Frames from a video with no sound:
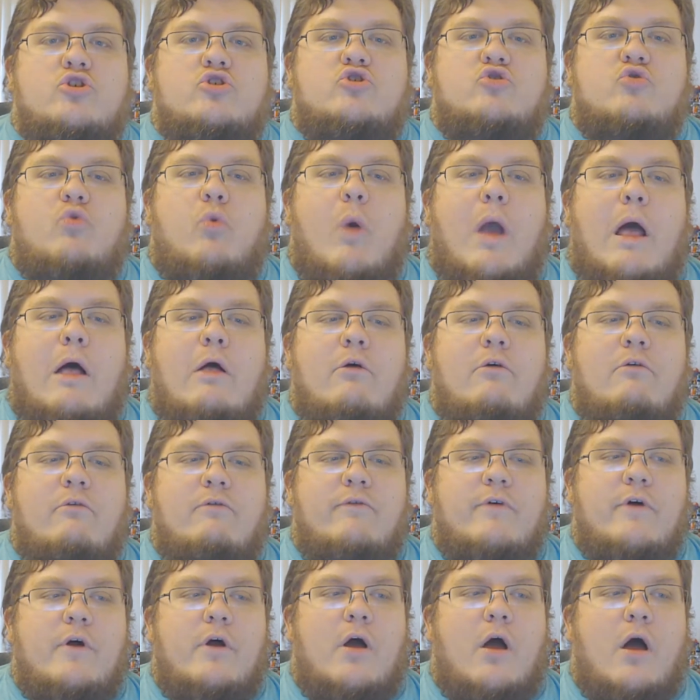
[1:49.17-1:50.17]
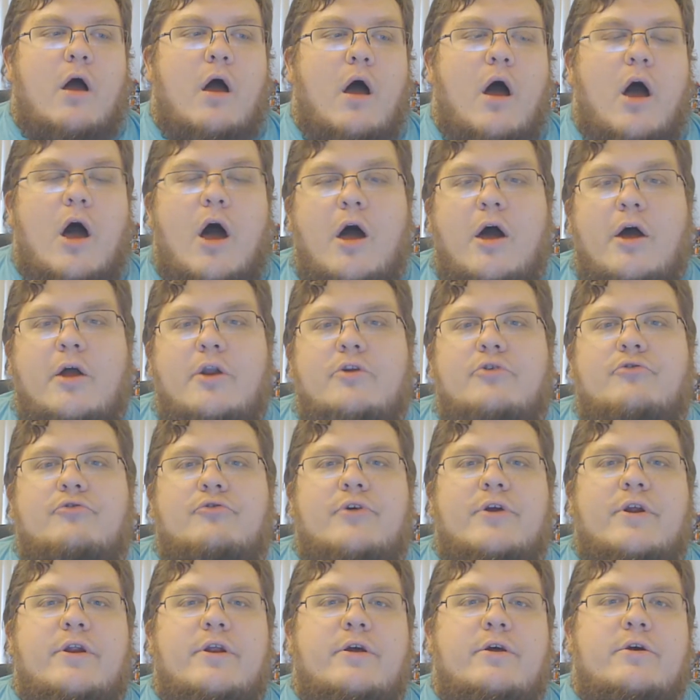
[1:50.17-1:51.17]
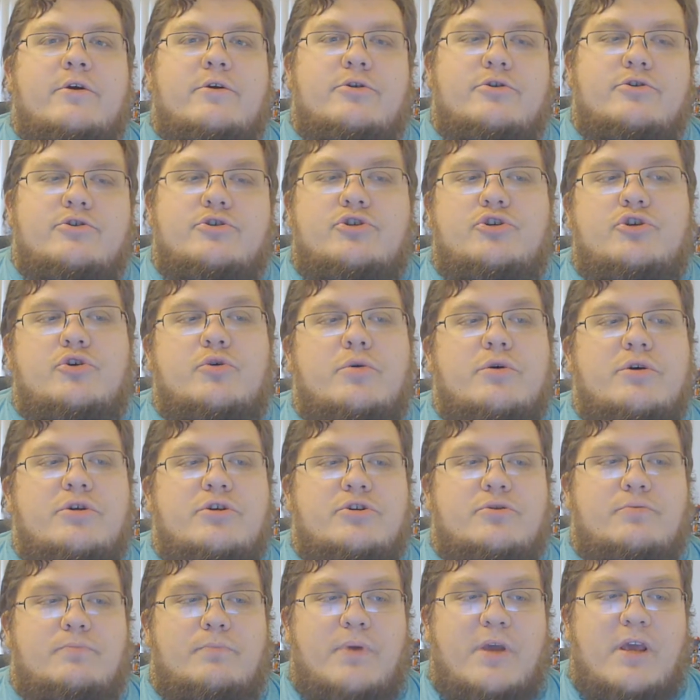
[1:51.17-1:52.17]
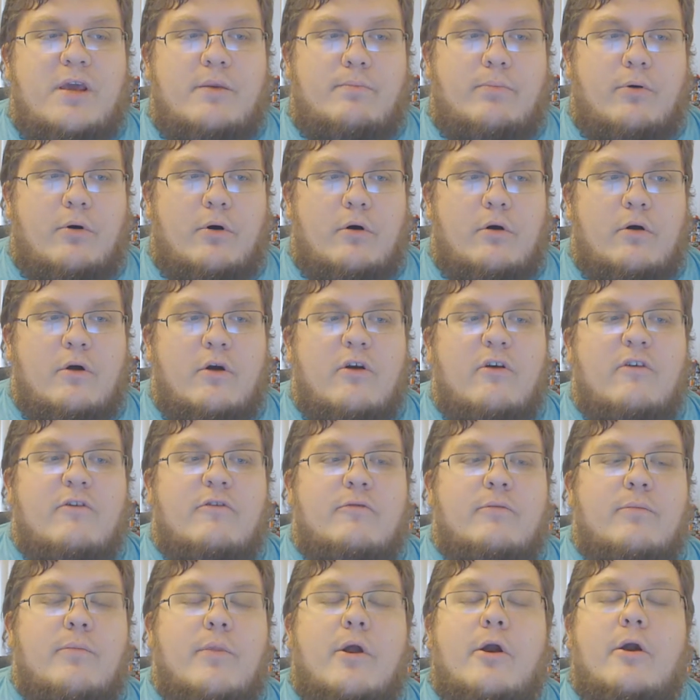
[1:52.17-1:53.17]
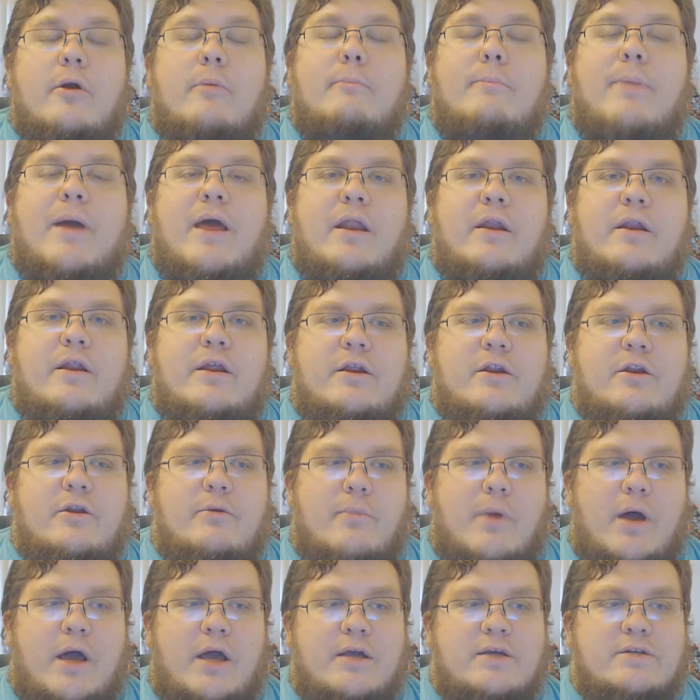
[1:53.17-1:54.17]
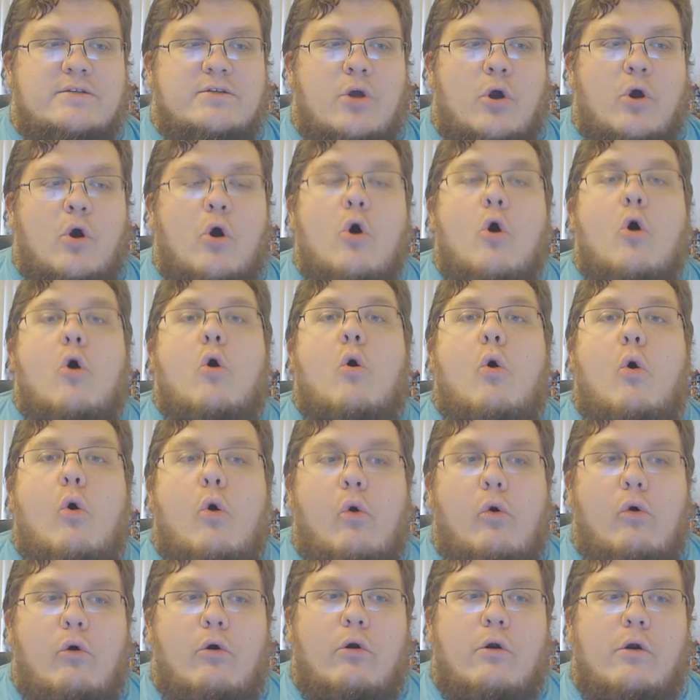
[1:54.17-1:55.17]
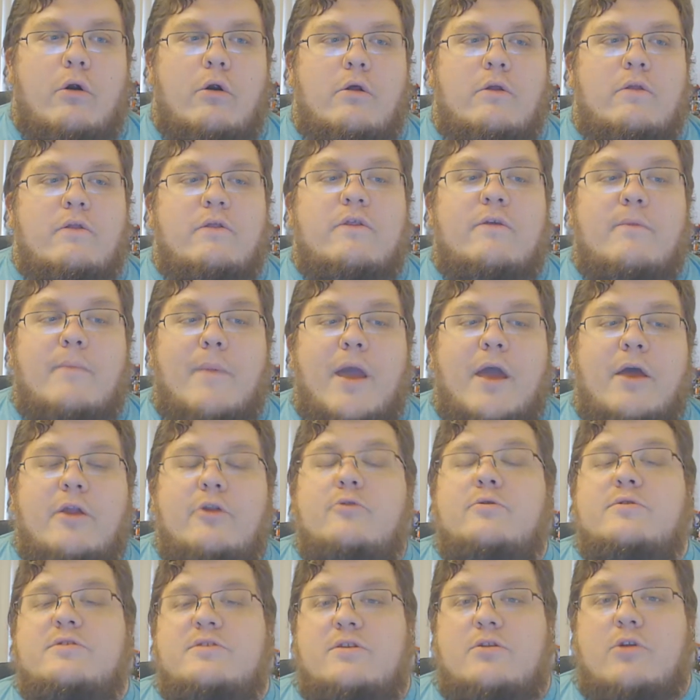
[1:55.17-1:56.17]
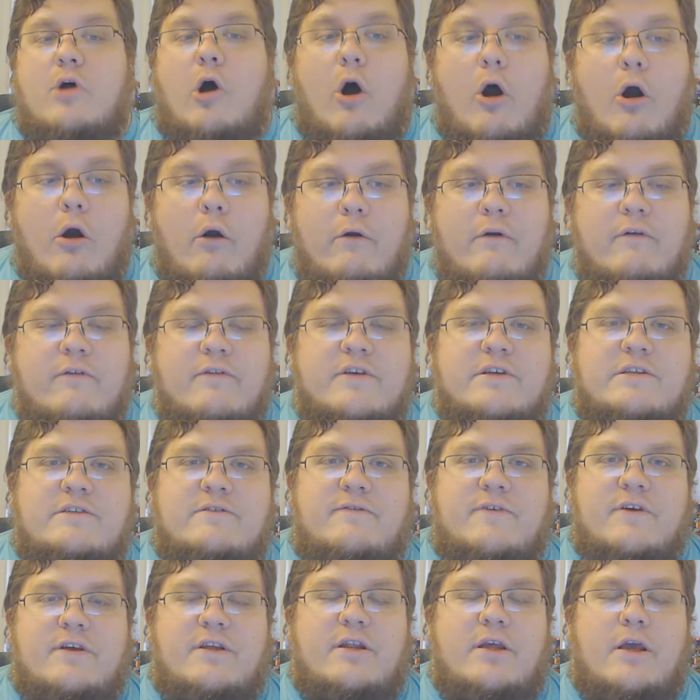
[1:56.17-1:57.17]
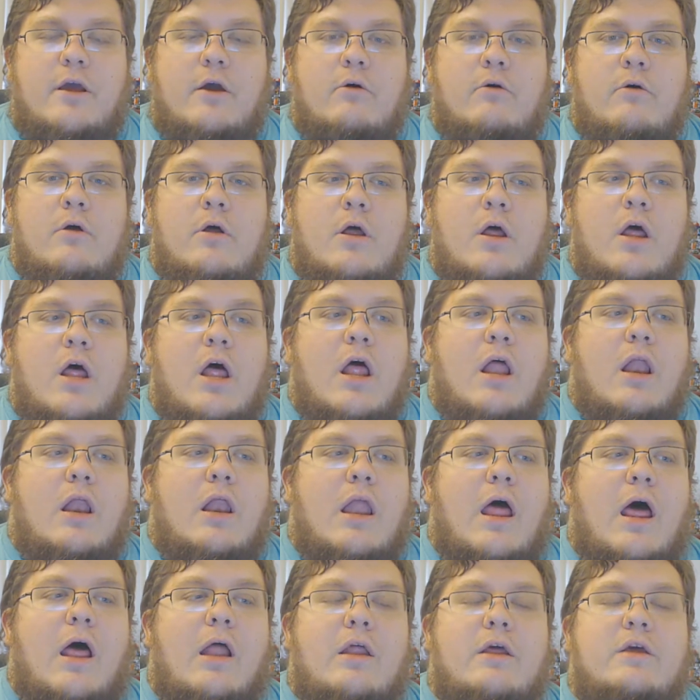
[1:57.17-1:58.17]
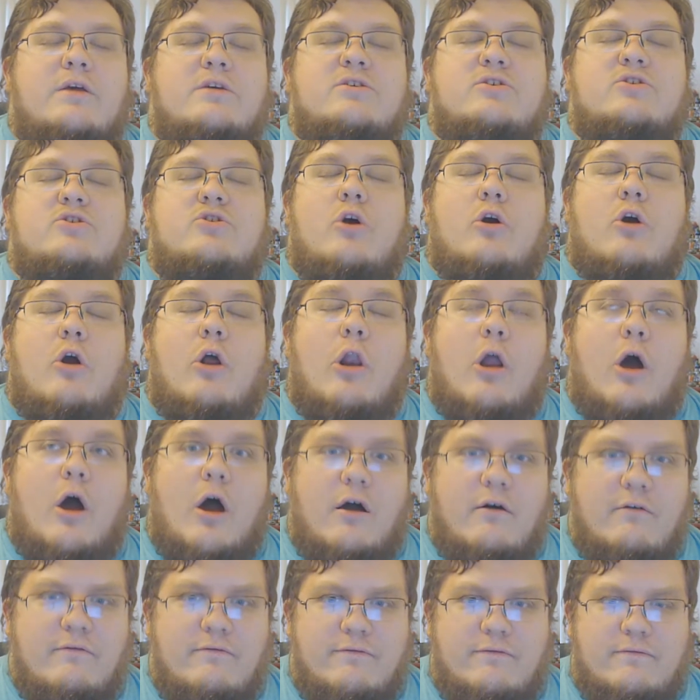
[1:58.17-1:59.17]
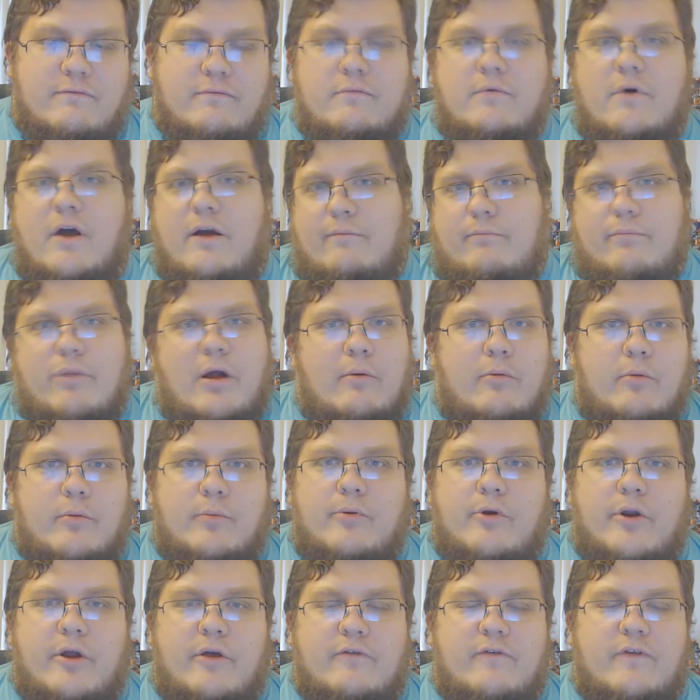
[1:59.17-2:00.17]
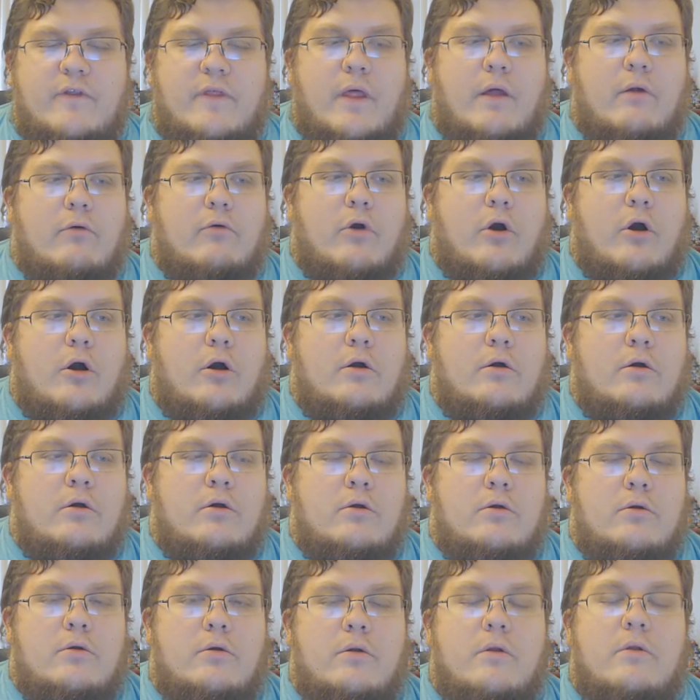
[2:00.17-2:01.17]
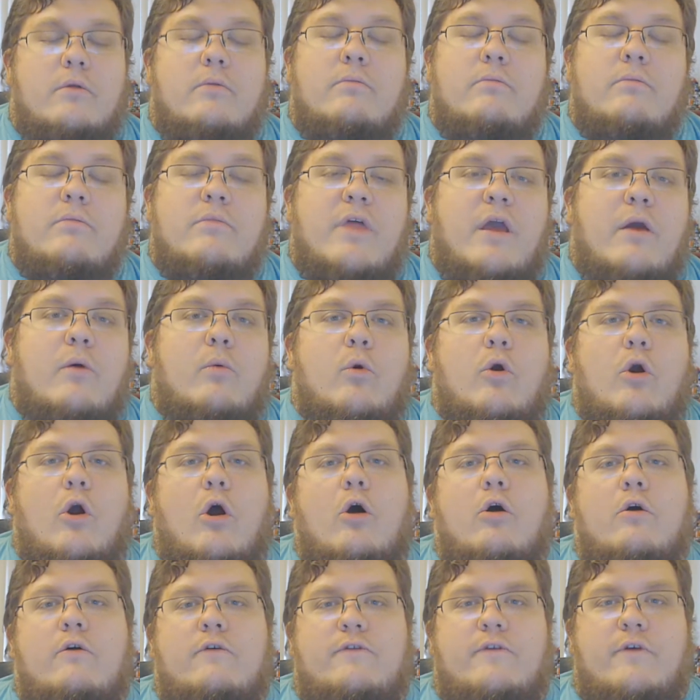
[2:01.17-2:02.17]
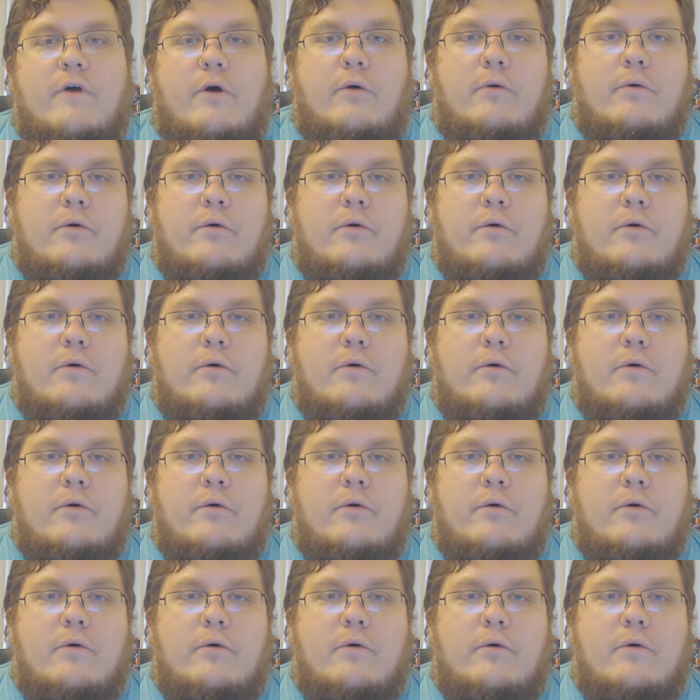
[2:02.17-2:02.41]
1,200 Jewish people from their impending demise, or the man who is at the heart of this video, Lali Sokolov, I'm probably pronouncing that wrong, they were also